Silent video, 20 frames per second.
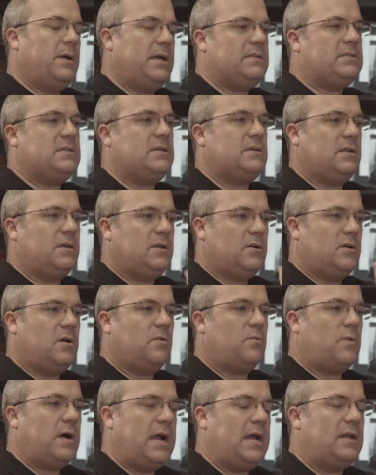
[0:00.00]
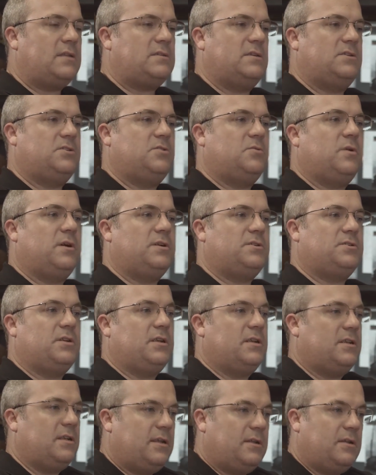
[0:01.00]
basically a riot
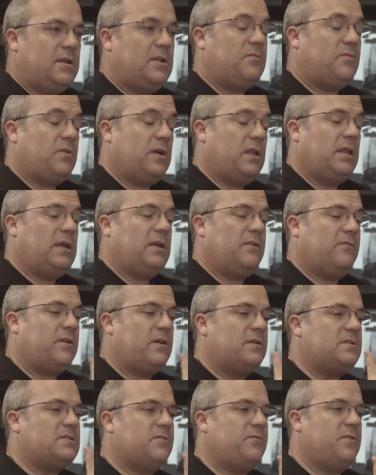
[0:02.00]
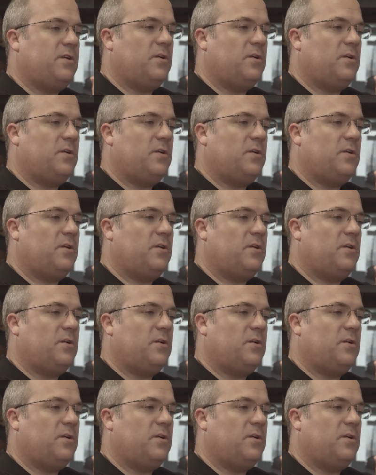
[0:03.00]
situation and really a very